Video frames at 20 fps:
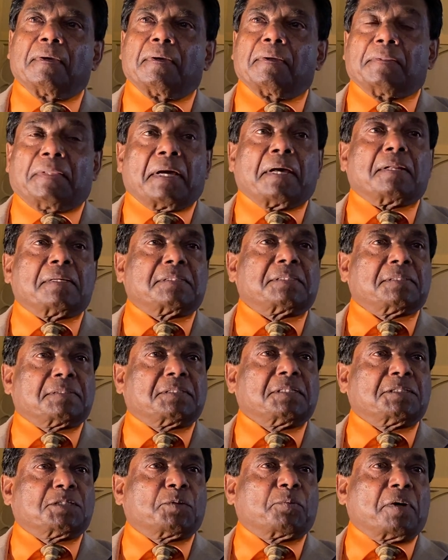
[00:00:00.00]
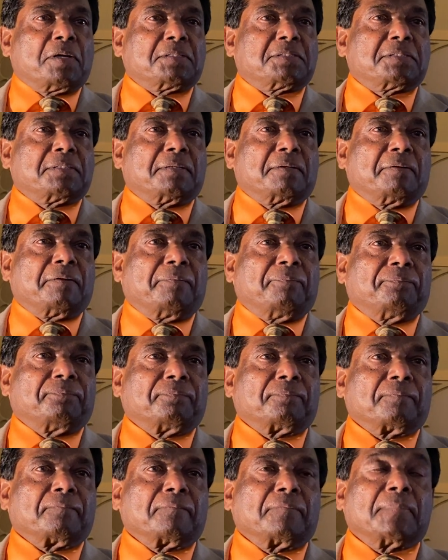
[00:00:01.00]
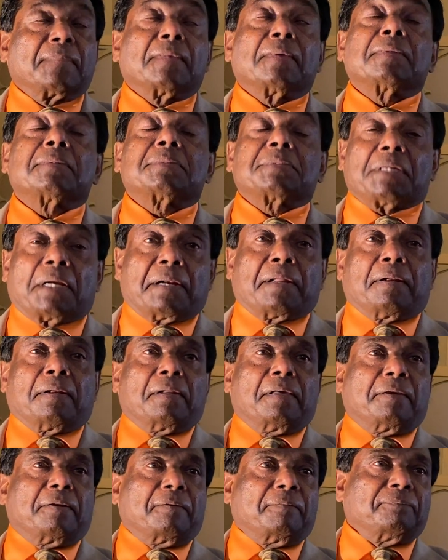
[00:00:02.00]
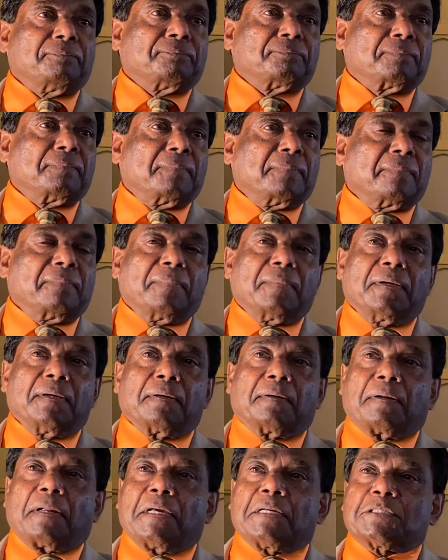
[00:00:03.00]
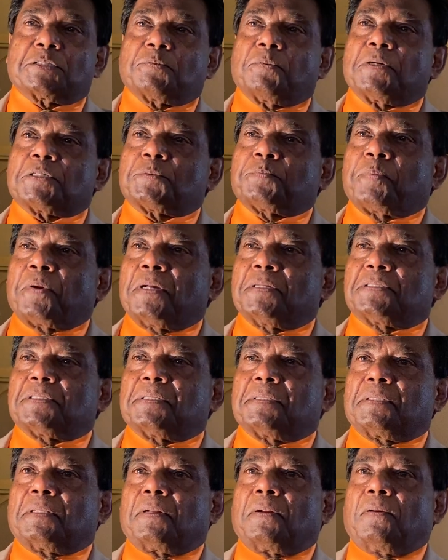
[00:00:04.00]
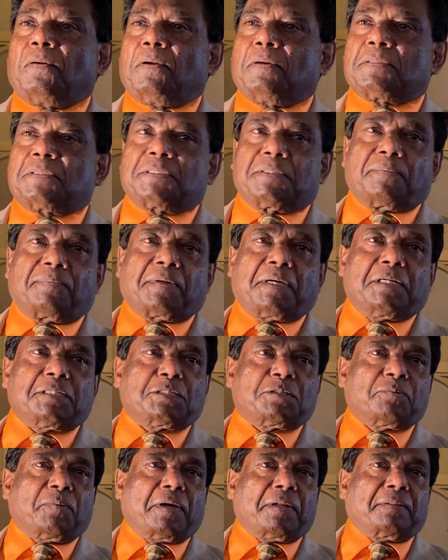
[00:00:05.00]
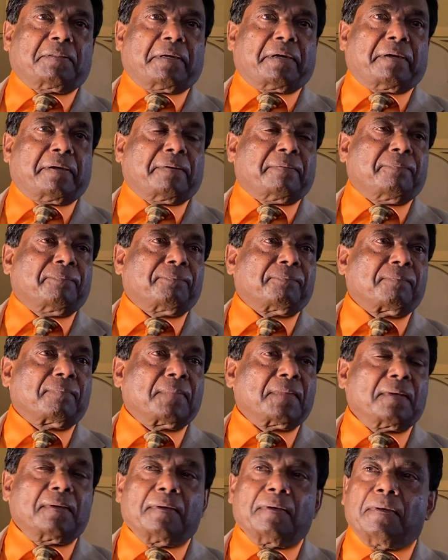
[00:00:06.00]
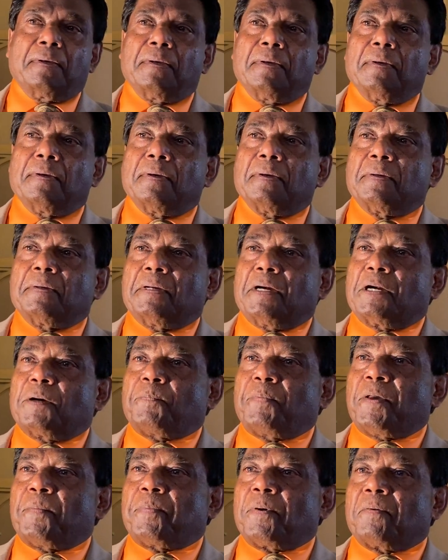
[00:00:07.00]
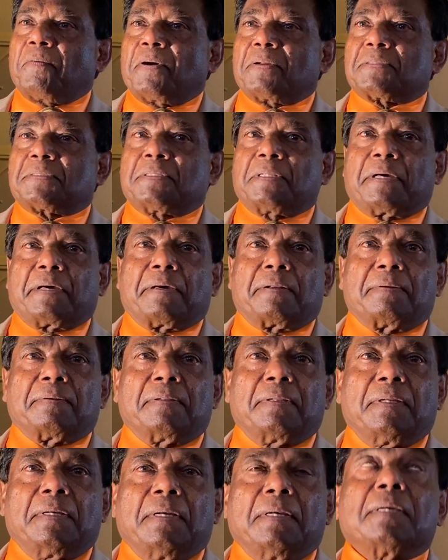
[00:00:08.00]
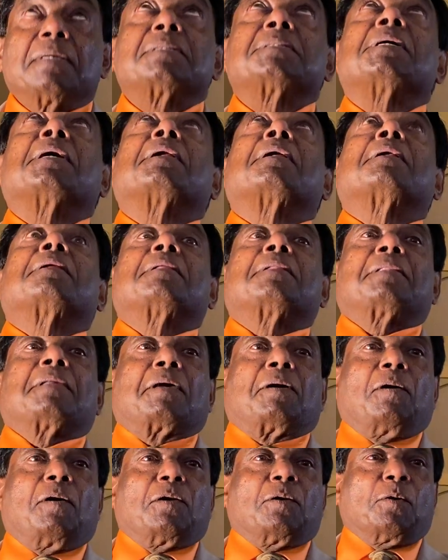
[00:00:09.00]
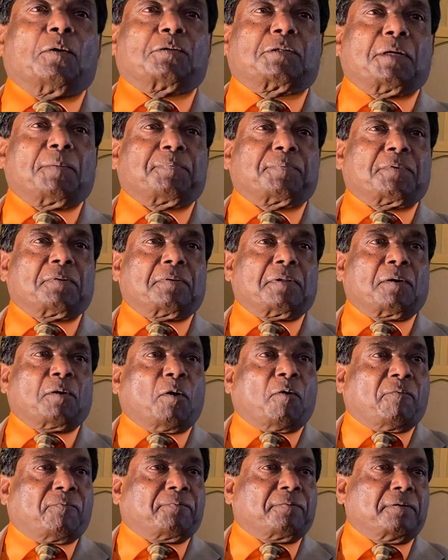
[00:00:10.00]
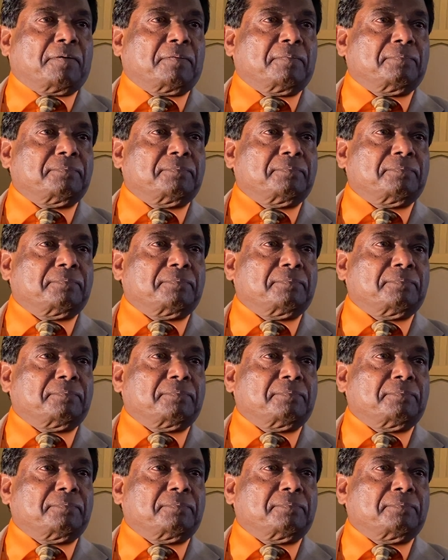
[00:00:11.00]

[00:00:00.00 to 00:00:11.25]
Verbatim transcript: That is the situation. Suddenly, Christ was preaching, the lots of kids were there, young people were there. Suddenly, they all looked up to the roof.